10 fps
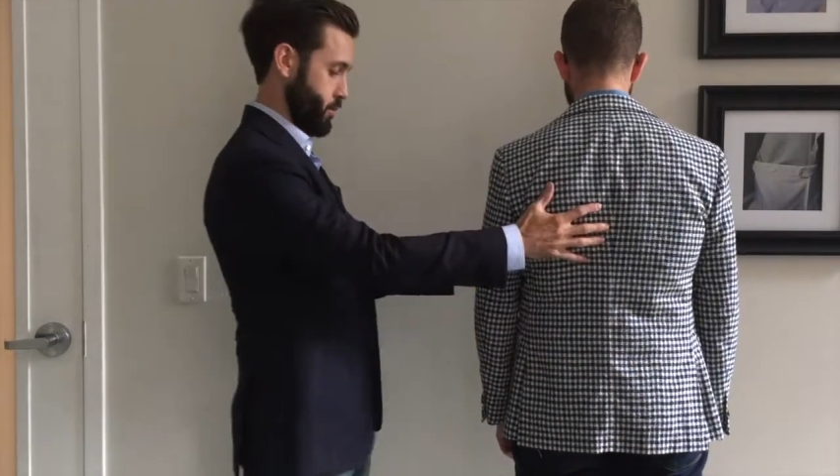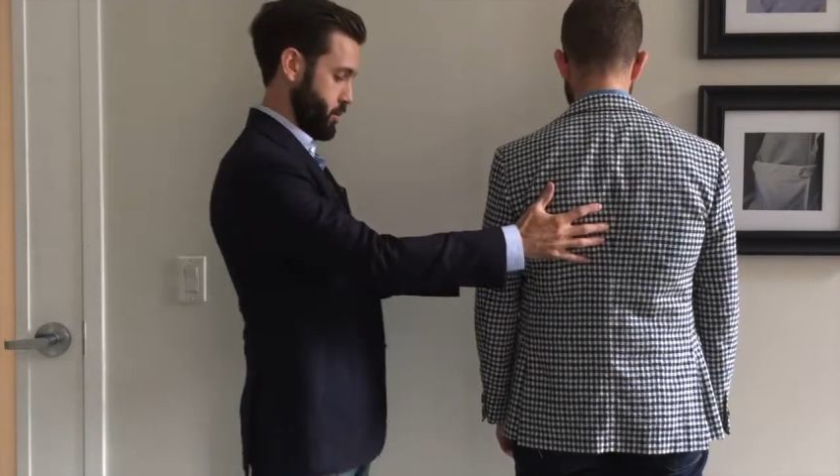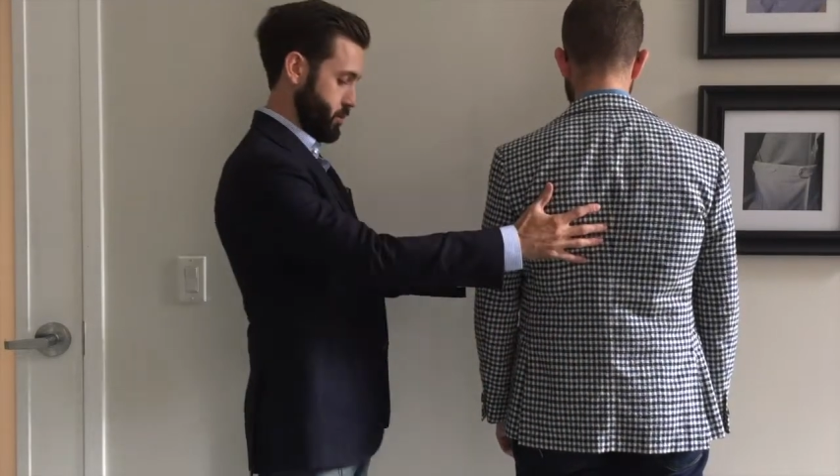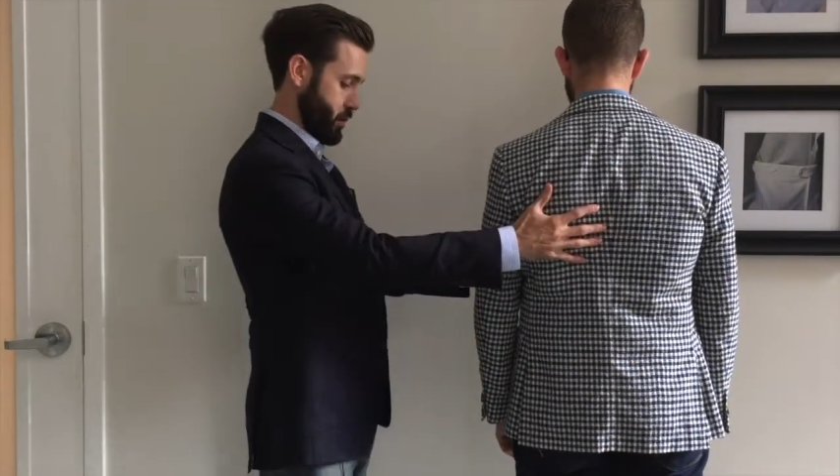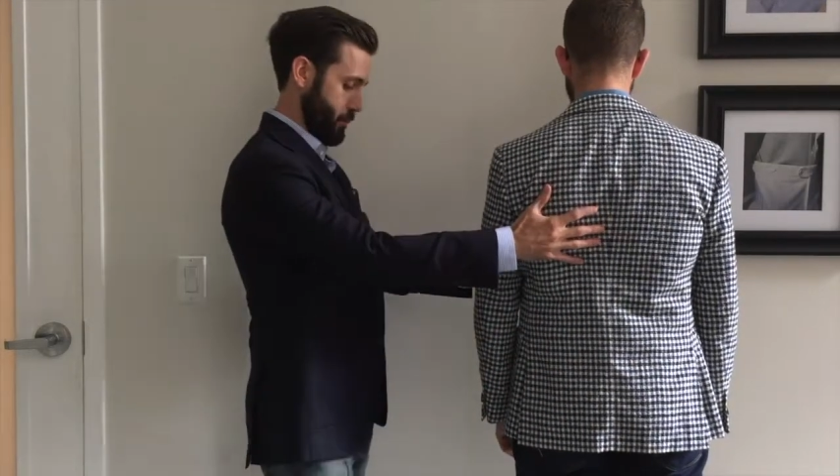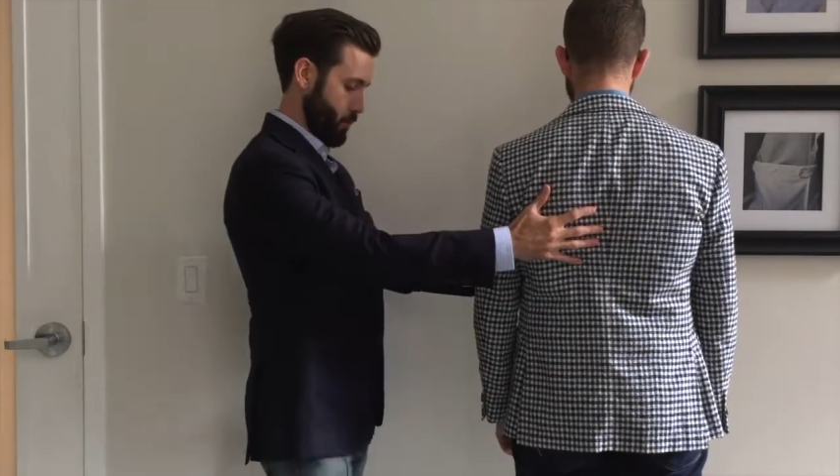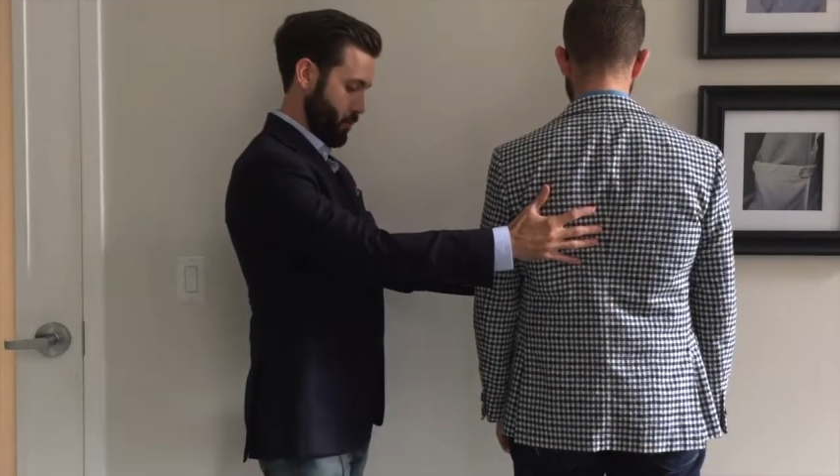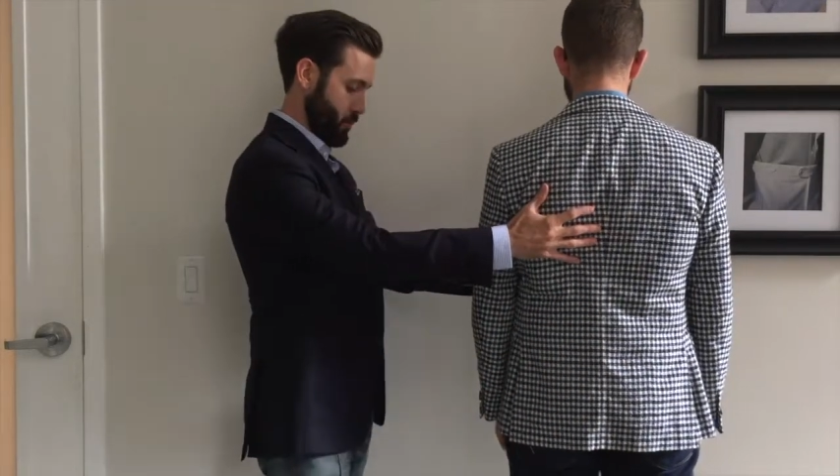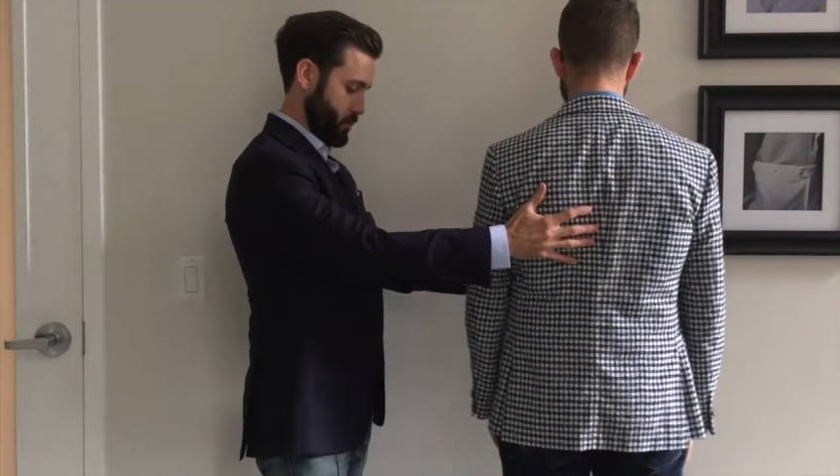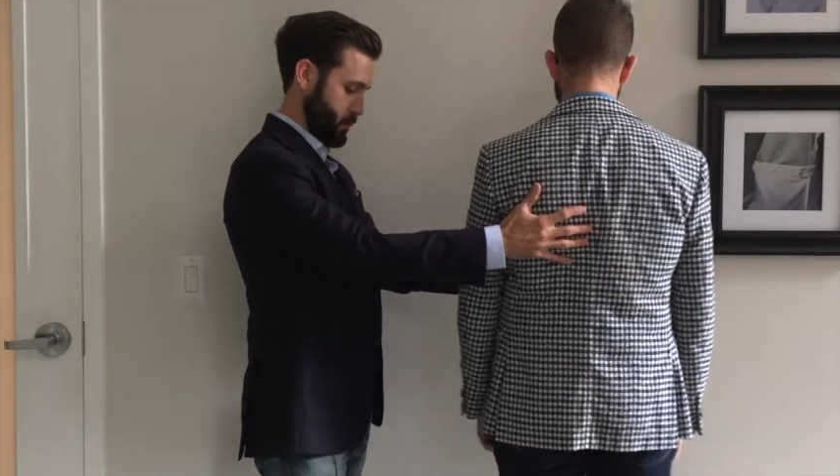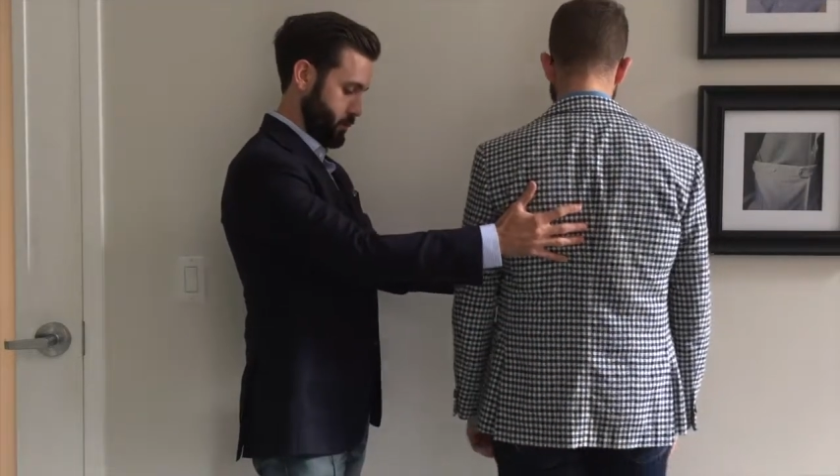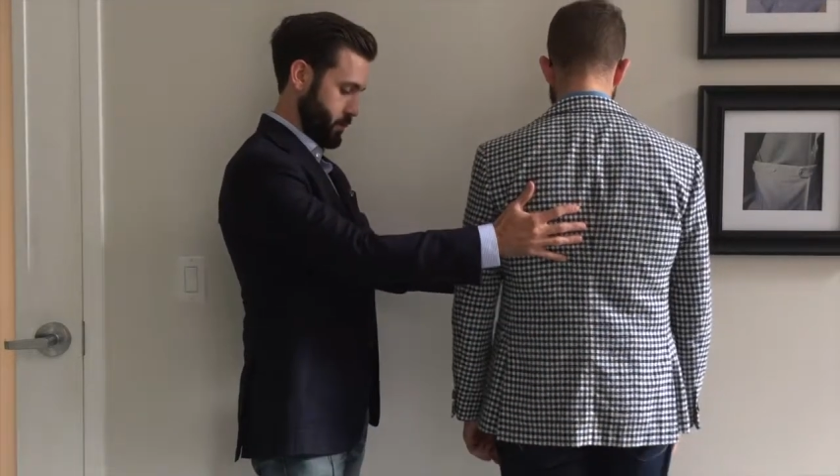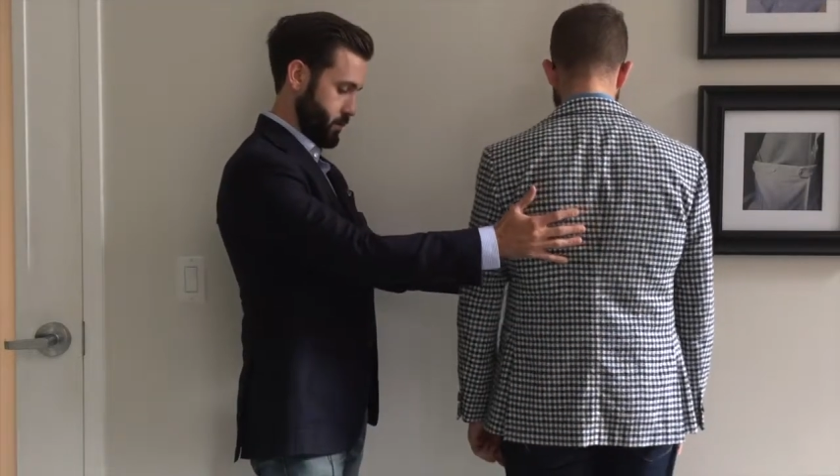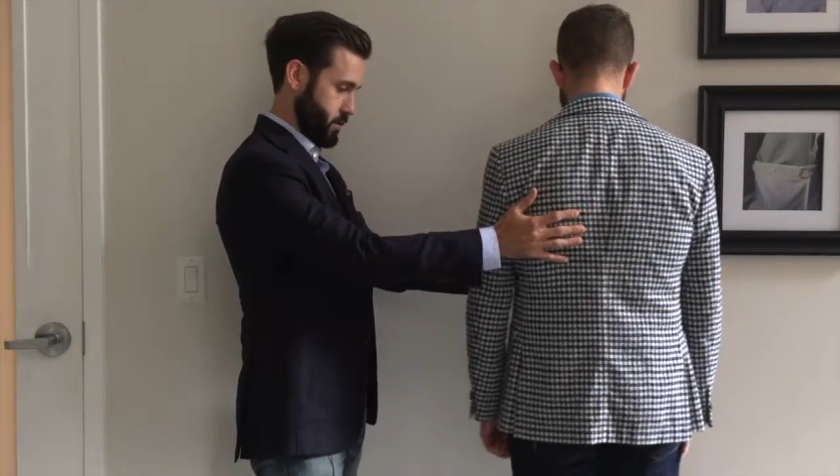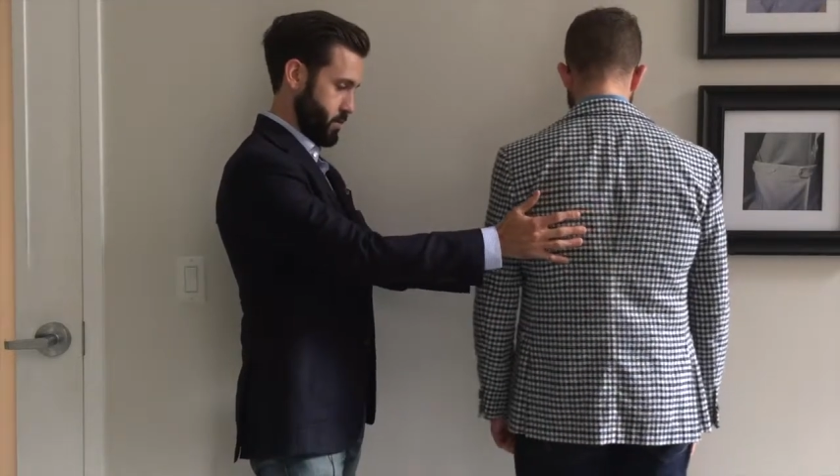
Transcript: Can you step forward just a little bit?